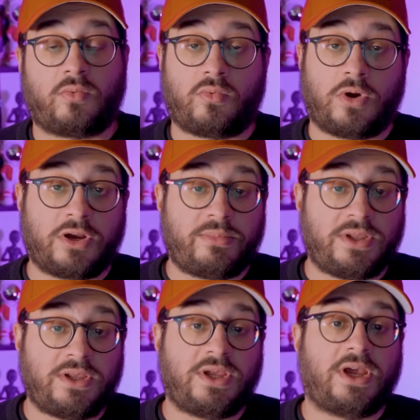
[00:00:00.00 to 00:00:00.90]

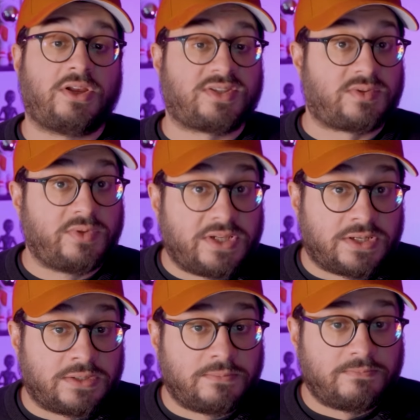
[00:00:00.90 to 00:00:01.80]
Ronneby,
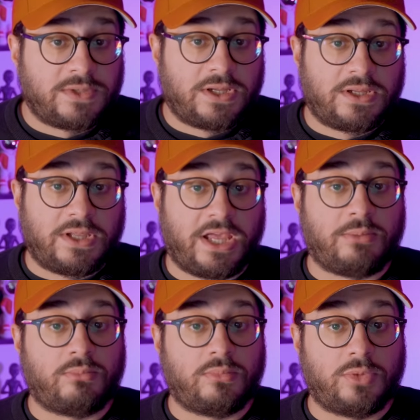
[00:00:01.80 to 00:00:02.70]
Sweden, a
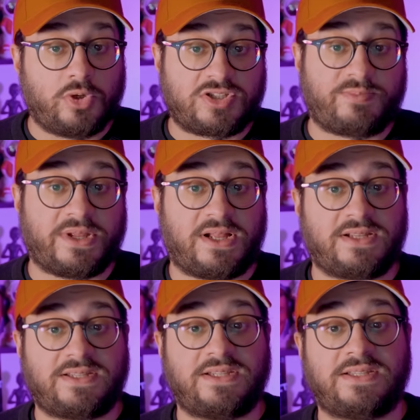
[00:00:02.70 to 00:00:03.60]

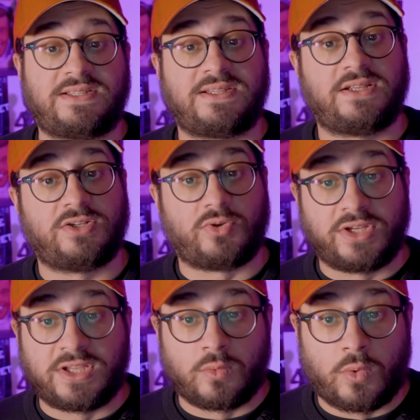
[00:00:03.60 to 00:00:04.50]
municipality's
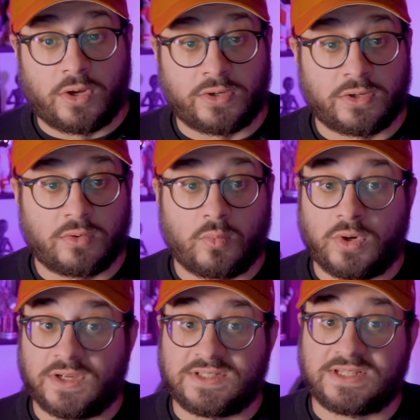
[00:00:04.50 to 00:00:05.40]
drinking water
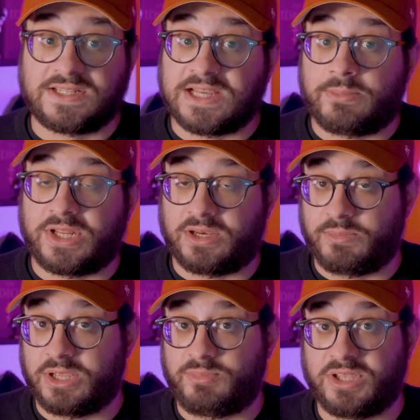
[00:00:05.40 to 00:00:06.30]
was contaminated
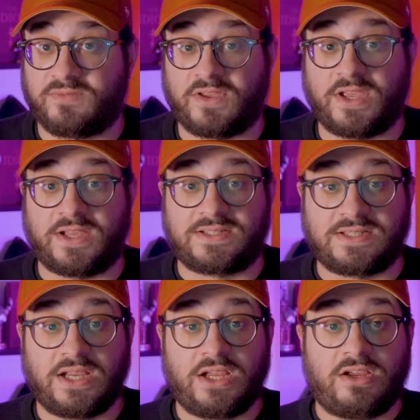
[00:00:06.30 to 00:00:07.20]
by
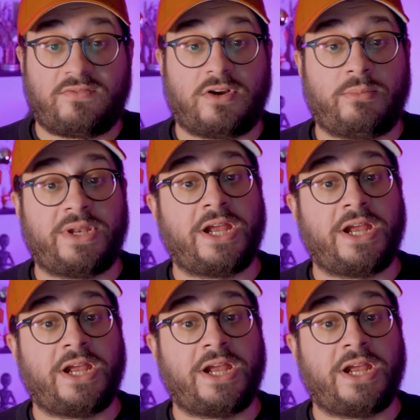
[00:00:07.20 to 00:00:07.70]
PFAS from